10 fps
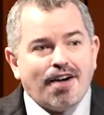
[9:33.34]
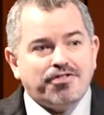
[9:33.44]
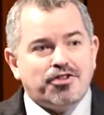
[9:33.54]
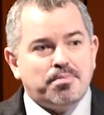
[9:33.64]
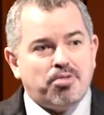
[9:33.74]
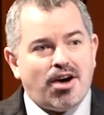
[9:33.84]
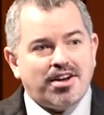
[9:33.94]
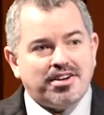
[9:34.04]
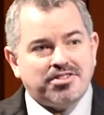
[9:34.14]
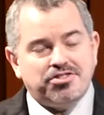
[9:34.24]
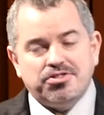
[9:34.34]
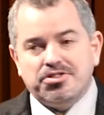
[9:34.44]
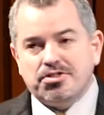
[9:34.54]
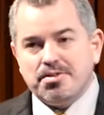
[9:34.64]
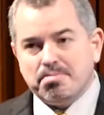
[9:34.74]
offer a product to
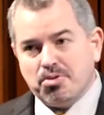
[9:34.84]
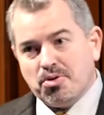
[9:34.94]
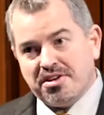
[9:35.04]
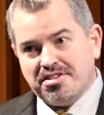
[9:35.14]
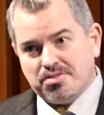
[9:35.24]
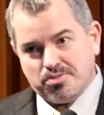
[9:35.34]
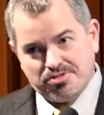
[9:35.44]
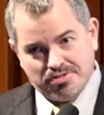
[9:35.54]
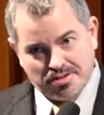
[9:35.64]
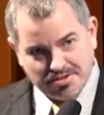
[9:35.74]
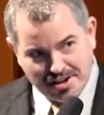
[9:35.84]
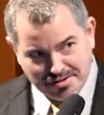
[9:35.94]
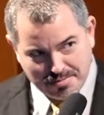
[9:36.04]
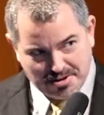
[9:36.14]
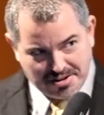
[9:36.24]
your employees, which is our
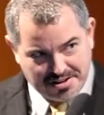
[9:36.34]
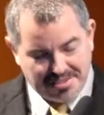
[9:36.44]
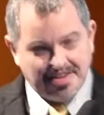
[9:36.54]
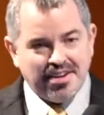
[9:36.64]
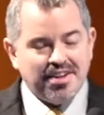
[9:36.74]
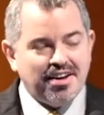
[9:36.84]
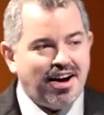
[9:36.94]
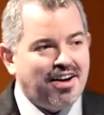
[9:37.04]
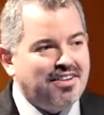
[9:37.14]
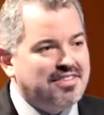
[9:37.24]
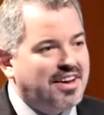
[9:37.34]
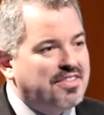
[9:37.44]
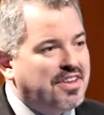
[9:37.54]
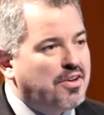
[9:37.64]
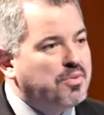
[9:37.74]
test market,
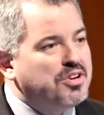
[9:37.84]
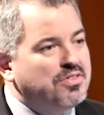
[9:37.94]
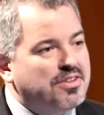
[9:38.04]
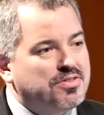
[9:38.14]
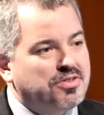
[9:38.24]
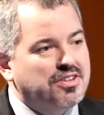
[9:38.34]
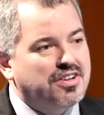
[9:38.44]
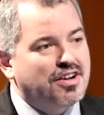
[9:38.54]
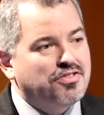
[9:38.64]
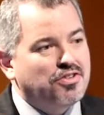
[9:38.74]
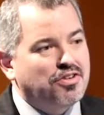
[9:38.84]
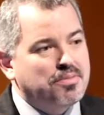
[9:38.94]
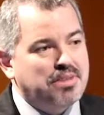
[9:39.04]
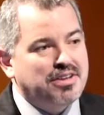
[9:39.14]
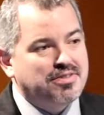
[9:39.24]
that we don't necessarily cover all
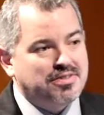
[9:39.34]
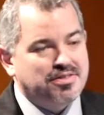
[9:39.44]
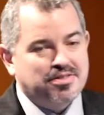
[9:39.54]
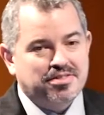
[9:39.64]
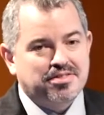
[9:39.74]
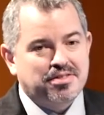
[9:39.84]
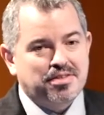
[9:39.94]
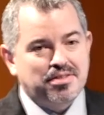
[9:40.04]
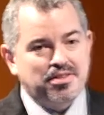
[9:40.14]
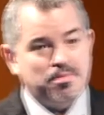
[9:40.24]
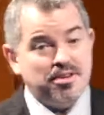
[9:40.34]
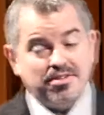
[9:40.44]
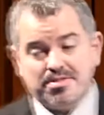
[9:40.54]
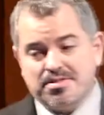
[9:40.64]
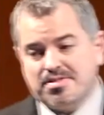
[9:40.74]
the bases and
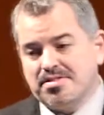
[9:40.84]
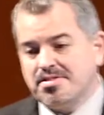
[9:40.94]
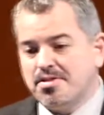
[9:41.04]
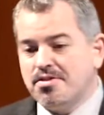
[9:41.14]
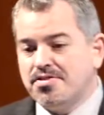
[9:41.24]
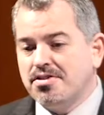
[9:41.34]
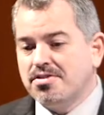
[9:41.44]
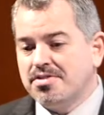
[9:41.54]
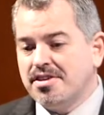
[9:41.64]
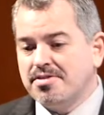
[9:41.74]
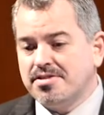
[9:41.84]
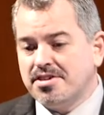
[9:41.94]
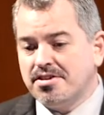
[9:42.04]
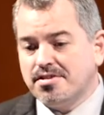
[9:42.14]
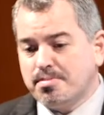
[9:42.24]
so if there is an
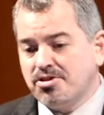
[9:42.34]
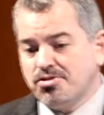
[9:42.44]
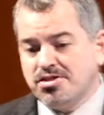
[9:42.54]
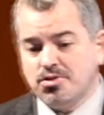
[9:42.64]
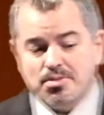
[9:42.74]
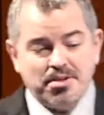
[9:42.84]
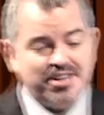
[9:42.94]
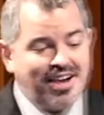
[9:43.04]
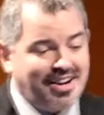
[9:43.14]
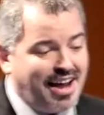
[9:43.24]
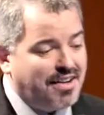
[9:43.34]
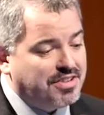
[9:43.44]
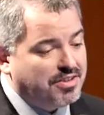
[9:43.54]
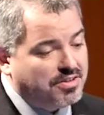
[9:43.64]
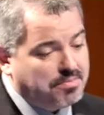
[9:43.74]
esoteric specialty, we might not
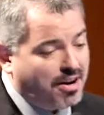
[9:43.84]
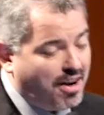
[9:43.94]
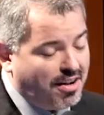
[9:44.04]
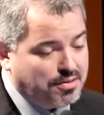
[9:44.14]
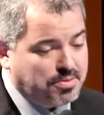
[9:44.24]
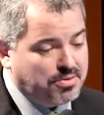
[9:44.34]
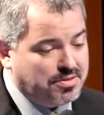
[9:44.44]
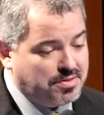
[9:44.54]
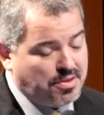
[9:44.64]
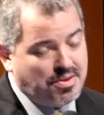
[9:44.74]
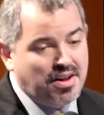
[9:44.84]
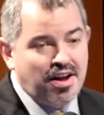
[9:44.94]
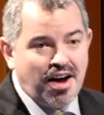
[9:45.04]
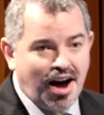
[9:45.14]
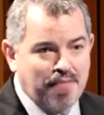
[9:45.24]
have it at my hospital, and so
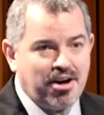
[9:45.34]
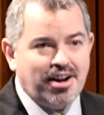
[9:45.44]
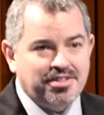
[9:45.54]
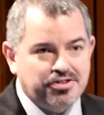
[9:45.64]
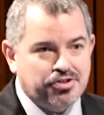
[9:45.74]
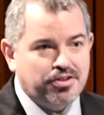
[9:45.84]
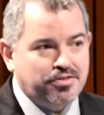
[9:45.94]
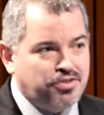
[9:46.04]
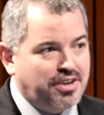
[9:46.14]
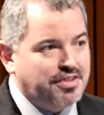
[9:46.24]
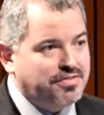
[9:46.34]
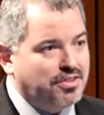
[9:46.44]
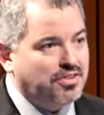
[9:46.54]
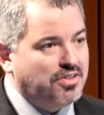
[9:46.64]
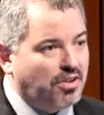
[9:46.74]
I'm hot on the trail of trying to
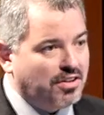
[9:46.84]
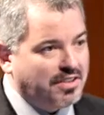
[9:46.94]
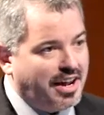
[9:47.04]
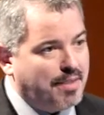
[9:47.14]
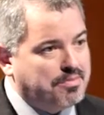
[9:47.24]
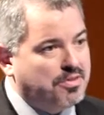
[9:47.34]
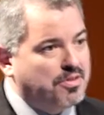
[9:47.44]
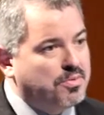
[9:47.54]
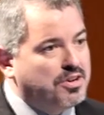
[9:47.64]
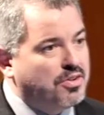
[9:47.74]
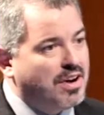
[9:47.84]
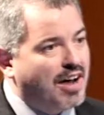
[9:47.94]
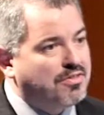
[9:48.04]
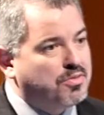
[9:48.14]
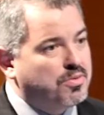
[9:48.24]
fill in all our gaps so that we don't
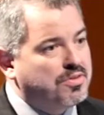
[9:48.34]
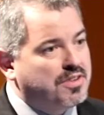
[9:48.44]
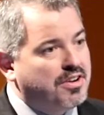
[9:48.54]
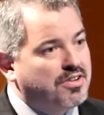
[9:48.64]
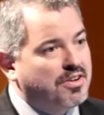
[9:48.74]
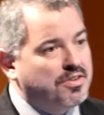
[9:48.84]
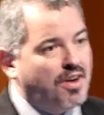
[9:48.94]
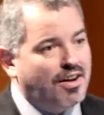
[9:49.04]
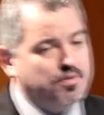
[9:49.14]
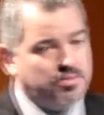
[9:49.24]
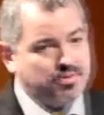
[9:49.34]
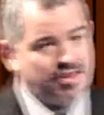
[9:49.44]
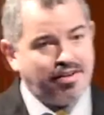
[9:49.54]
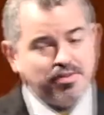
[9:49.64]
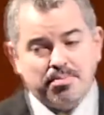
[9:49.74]
outsource care to other hospitals
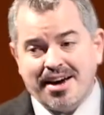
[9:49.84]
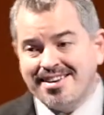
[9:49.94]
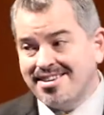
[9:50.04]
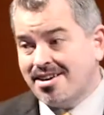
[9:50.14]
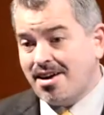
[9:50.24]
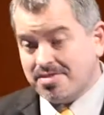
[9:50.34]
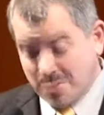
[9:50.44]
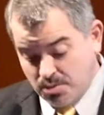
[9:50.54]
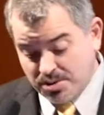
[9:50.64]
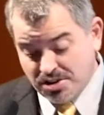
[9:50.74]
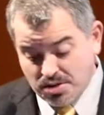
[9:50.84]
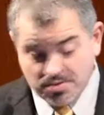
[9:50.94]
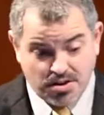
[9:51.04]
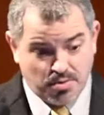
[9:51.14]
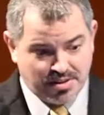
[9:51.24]
and have to buy it at a cost that we
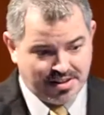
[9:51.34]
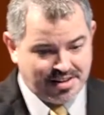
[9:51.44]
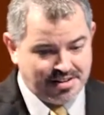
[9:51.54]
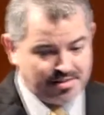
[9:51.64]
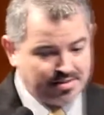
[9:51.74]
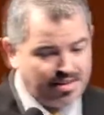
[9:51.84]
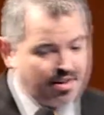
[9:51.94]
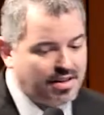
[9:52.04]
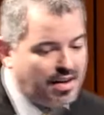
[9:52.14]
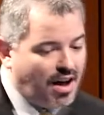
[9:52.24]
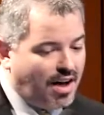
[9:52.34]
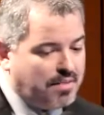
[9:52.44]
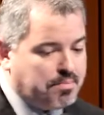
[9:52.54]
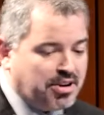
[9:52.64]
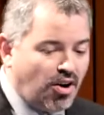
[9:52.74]
don't know what that is.
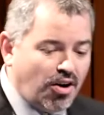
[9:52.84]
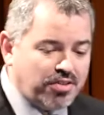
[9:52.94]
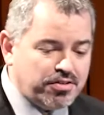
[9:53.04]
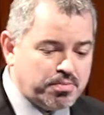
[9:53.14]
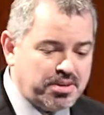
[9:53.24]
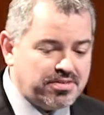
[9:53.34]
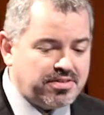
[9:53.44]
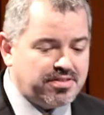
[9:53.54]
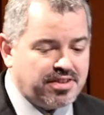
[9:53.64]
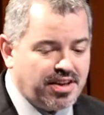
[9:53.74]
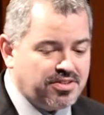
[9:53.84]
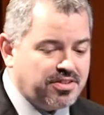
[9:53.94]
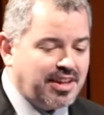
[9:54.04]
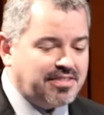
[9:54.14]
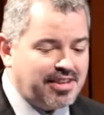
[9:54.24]
But all those pieces
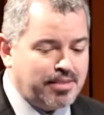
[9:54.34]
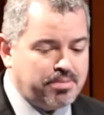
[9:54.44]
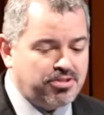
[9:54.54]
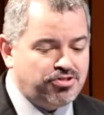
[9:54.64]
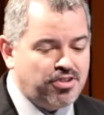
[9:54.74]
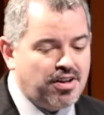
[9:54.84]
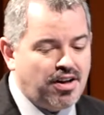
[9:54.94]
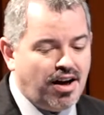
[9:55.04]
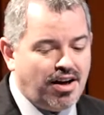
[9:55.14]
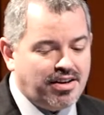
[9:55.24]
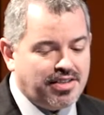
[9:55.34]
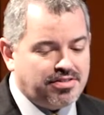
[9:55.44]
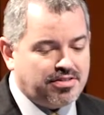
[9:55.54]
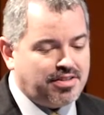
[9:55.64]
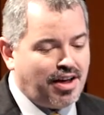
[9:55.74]
together, that's keepage,
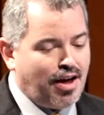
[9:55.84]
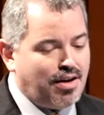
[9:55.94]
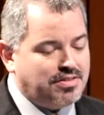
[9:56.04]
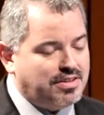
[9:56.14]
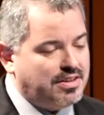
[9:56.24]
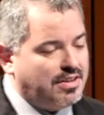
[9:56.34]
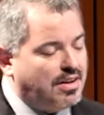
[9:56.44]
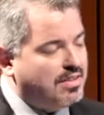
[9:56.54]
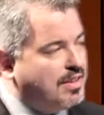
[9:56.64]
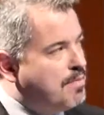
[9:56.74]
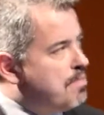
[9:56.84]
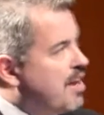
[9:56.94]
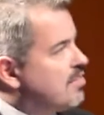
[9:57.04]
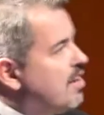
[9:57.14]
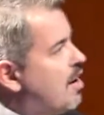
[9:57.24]
gives us the
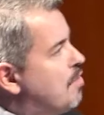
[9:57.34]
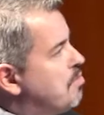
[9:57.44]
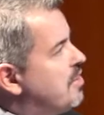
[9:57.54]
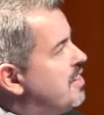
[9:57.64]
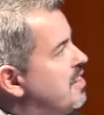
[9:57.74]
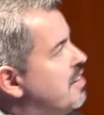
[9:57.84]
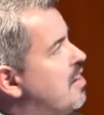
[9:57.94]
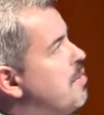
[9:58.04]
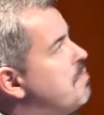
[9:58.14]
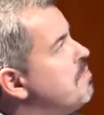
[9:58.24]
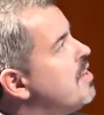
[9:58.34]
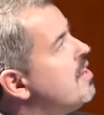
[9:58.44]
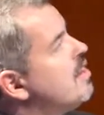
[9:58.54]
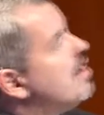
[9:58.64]
impact on operating income.